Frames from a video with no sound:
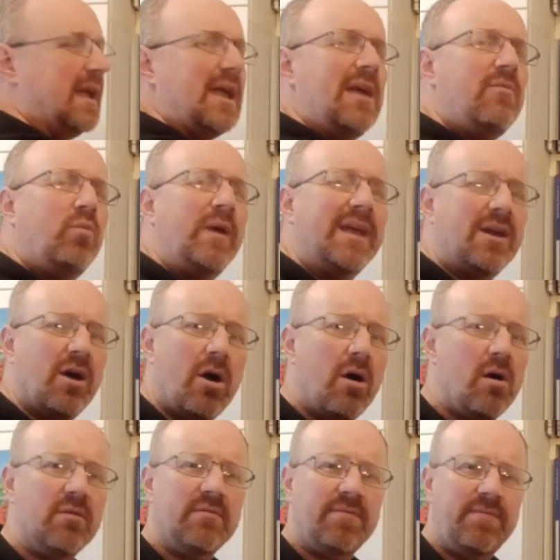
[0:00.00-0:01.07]
If we
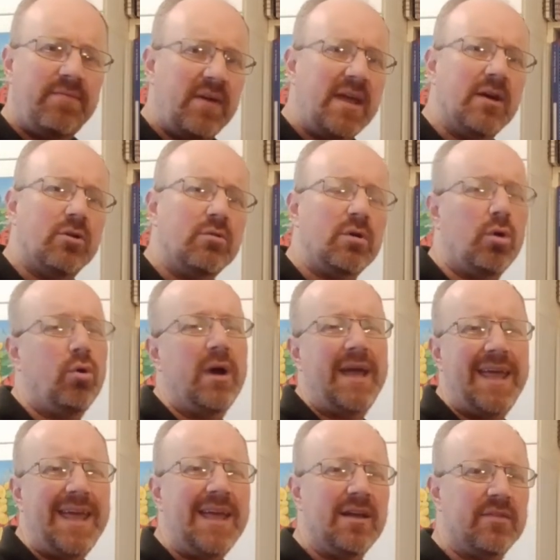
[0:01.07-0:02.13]
can't feel or
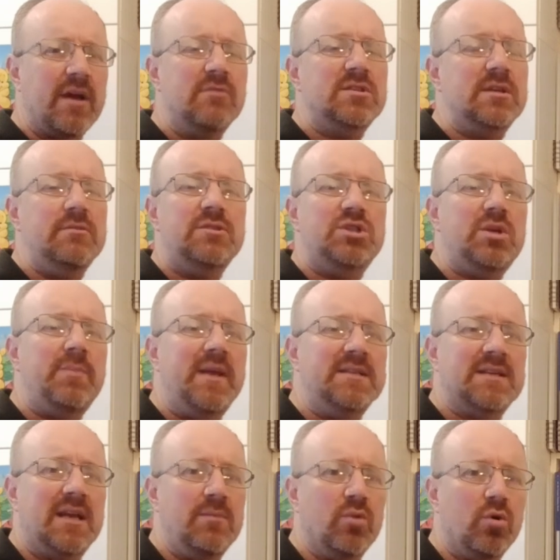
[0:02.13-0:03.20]
hear those loose
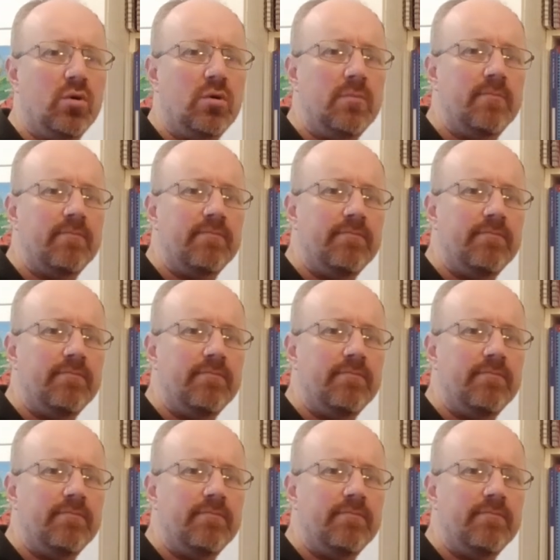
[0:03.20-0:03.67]
chippings anymore,